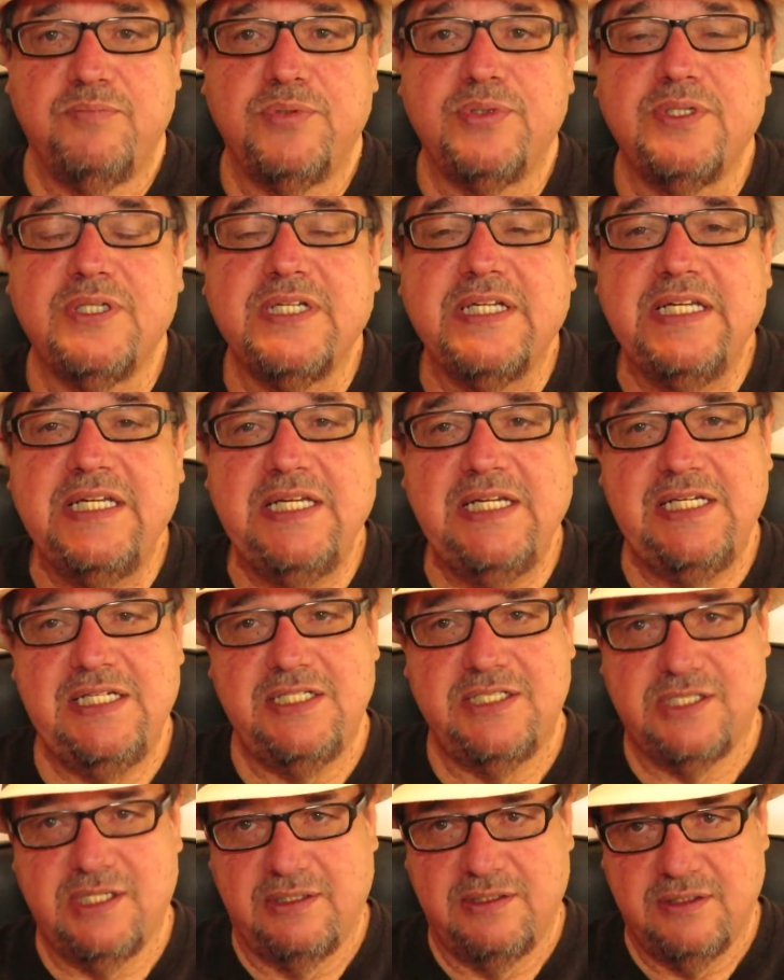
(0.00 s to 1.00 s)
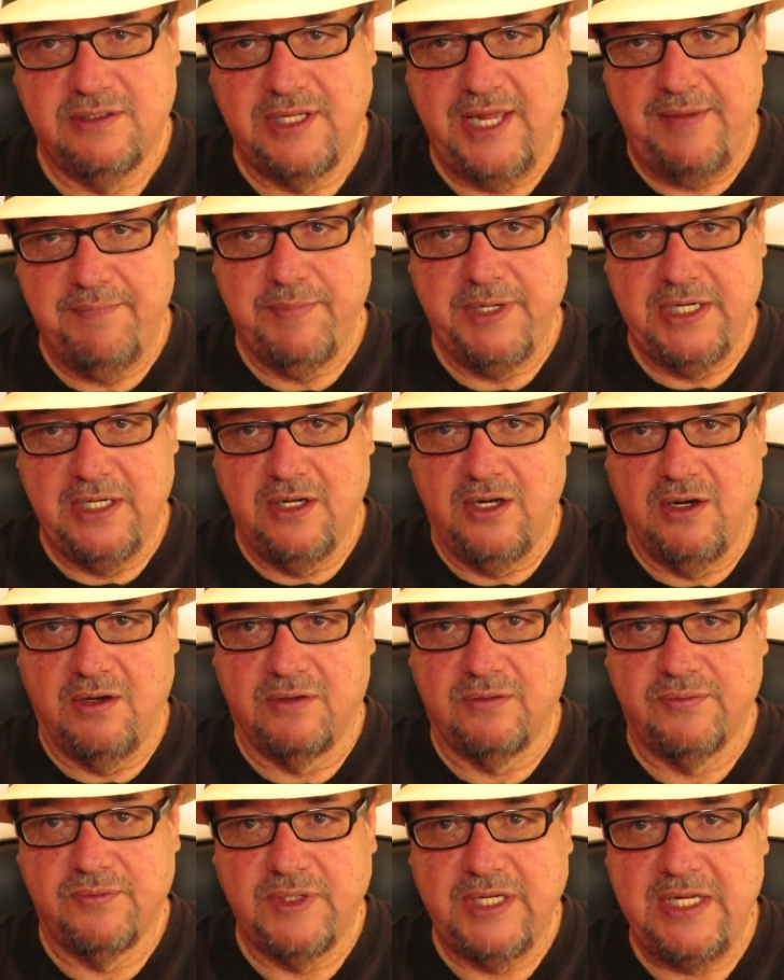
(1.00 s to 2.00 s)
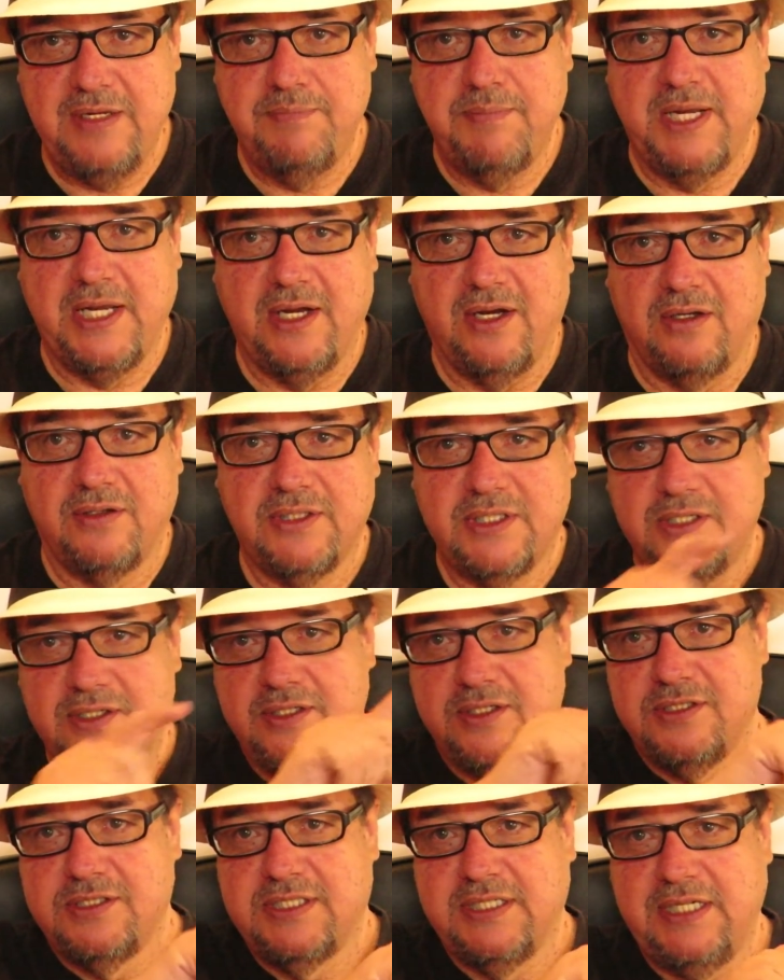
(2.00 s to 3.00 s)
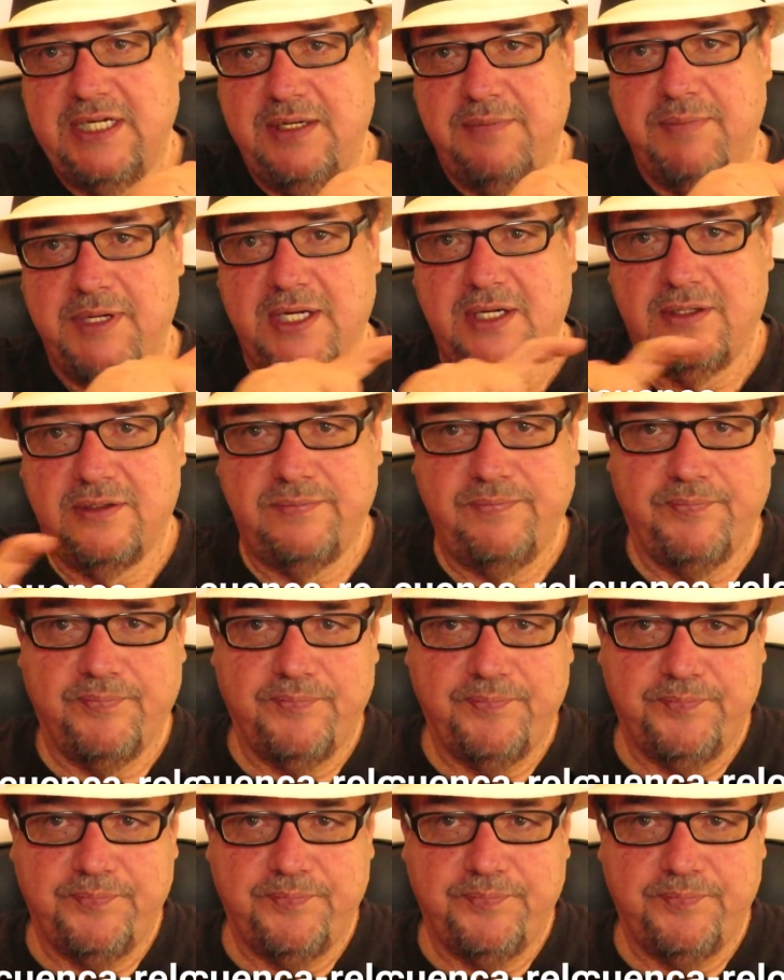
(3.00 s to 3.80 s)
please let me know. Email. Here is the email.